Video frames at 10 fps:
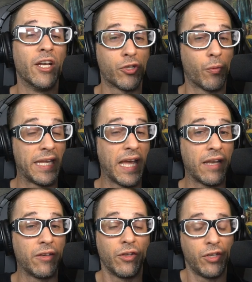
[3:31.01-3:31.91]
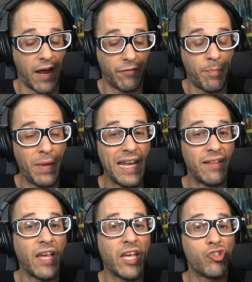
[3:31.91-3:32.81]
So again, you have to pay
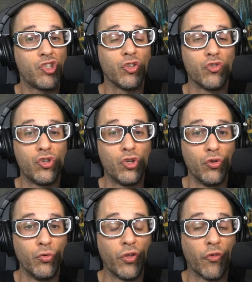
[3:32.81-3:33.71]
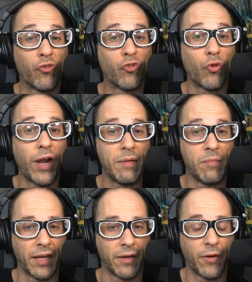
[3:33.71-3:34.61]
attention to the
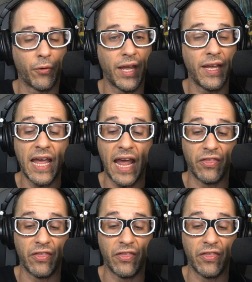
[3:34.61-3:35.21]
framing, okay?